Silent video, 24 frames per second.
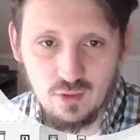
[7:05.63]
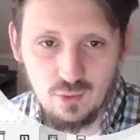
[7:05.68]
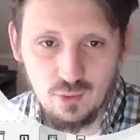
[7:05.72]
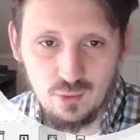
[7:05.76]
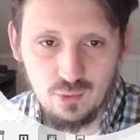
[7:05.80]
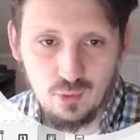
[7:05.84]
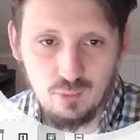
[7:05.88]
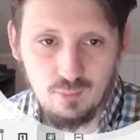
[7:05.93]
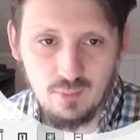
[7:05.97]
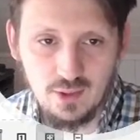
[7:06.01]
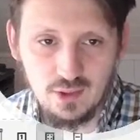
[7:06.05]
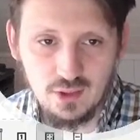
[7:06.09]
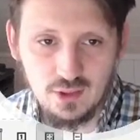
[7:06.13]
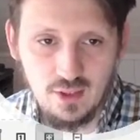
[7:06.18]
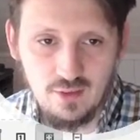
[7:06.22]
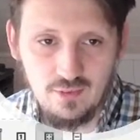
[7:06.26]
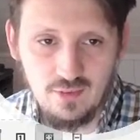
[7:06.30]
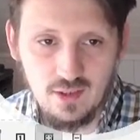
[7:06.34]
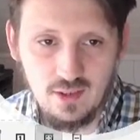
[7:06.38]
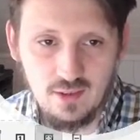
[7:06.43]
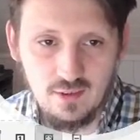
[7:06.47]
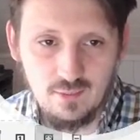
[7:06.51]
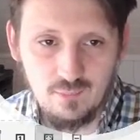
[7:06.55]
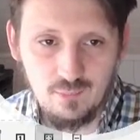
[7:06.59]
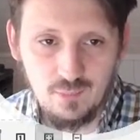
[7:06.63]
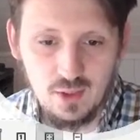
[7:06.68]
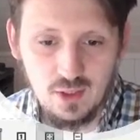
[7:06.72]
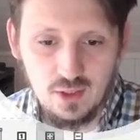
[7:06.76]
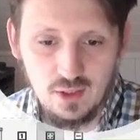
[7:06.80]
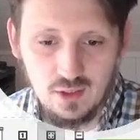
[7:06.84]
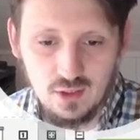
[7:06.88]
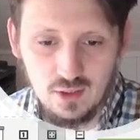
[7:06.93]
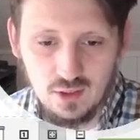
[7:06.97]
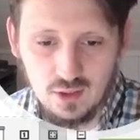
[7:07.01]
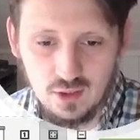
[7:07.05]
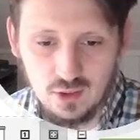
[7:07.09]
too much, I think.
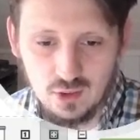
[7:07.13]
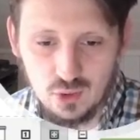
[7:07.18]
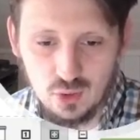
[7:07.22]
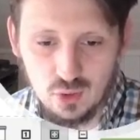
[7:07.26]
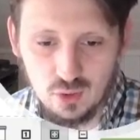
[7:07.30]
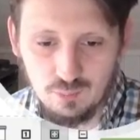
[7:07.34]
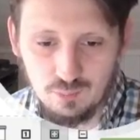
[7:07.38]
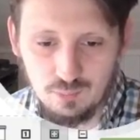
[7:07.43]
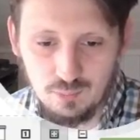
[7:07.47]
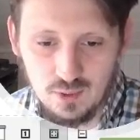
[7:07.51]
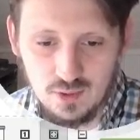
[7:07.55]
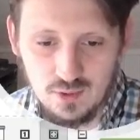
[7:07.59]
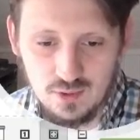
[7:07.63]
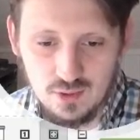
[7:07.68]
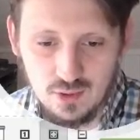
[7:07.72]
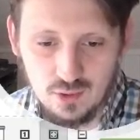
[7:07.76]
It should be